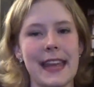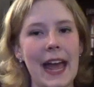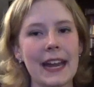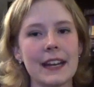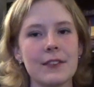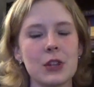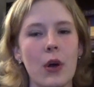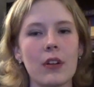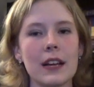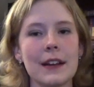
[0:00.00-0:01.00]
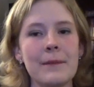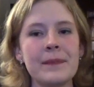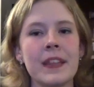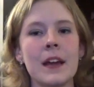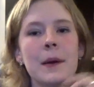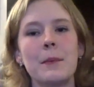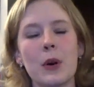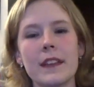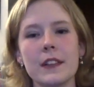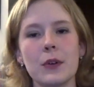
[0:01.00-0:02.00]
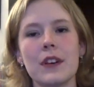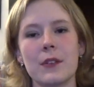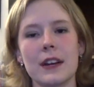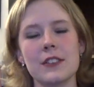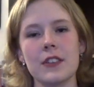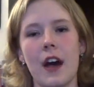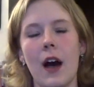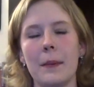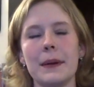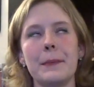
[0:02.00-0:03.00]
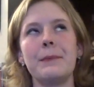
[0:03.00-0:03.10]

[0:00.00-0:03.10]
that end of Tolkien, more than The Lord of the Rings or The Hobbit.